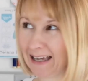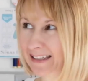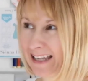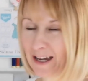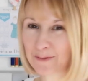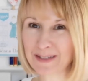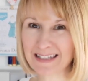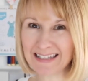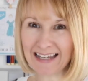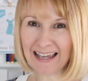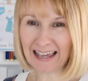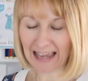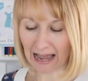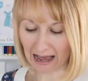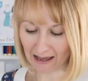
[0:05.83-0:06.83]
Now
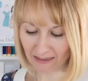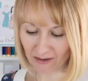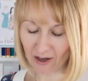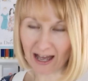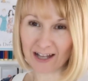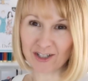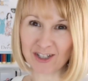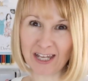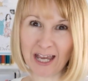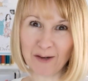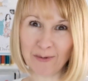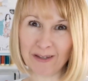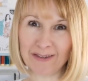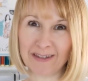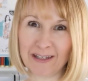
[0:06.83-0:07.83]
today I thought I'd share
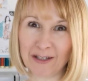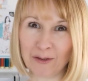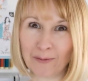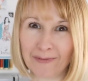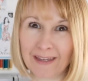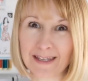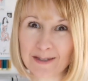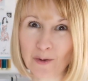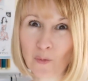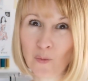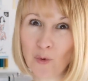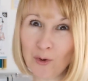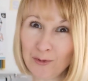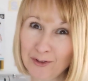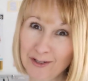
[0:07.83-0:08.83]
with you this
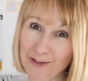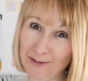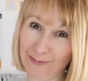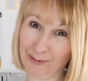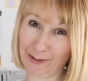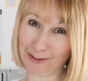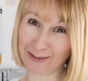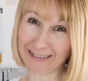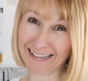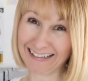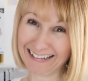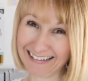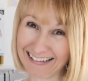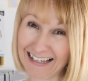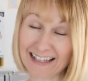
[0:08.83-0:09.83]
wonderful
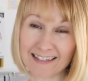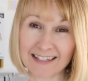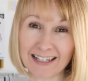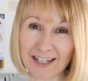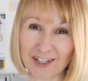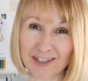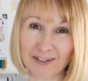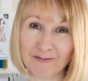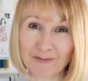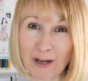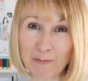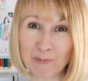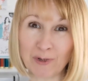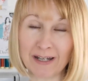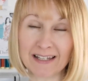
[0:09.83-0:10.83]
selection of
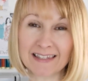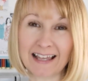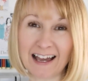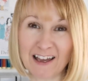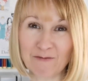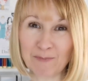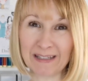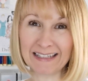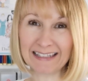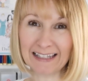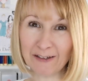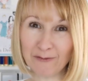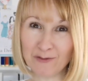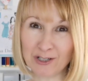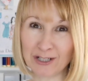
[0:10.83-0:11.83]
fabrics that I've been
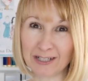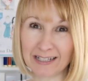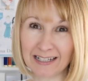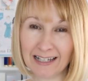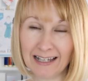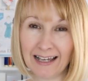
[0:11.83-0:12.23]
gifted.